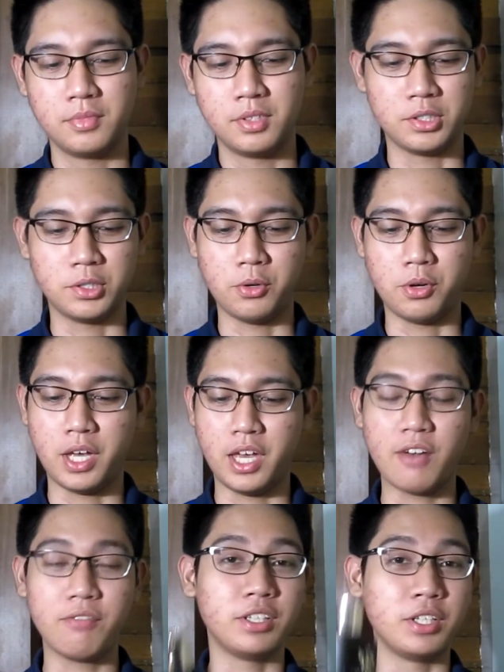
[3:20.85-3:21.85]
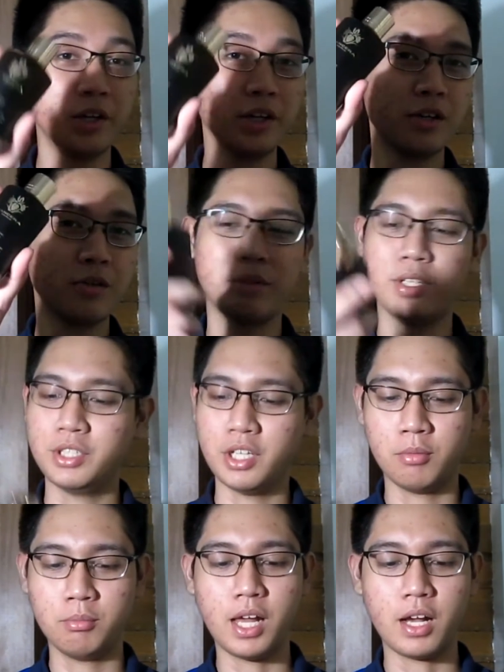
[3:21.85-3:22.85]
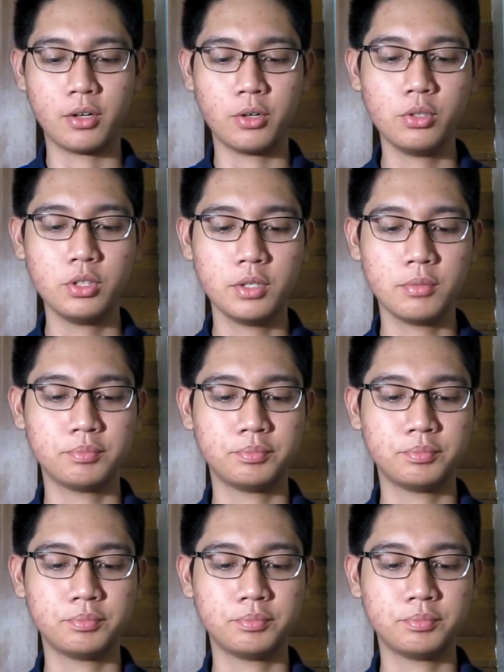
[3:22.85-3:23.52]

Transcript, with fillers: So I have it here, Mancera Black Gold.